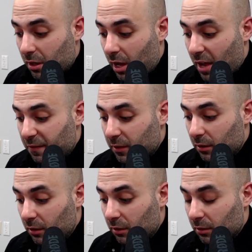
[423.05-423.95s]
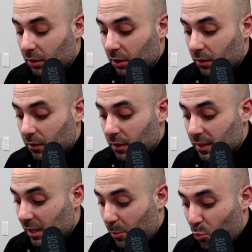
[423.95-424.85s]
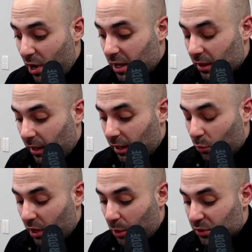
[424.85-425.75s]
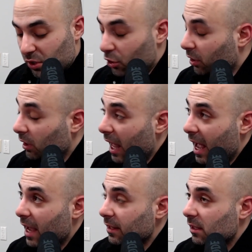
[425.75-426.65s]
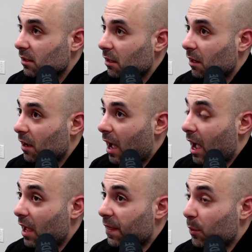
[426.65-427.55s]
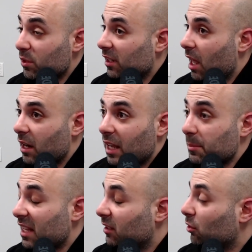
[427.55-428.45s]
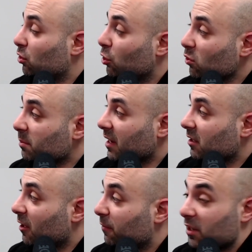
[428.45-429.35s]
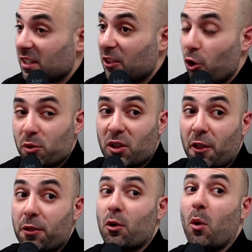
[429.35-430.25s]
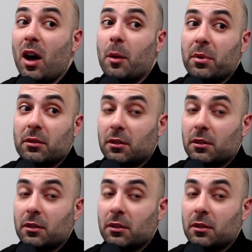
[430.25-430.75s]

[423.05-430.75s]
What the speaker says: I feel the same way. Like when I was in your class, there was a lot of times I had to excuse myself because I thought I was gonna throw up.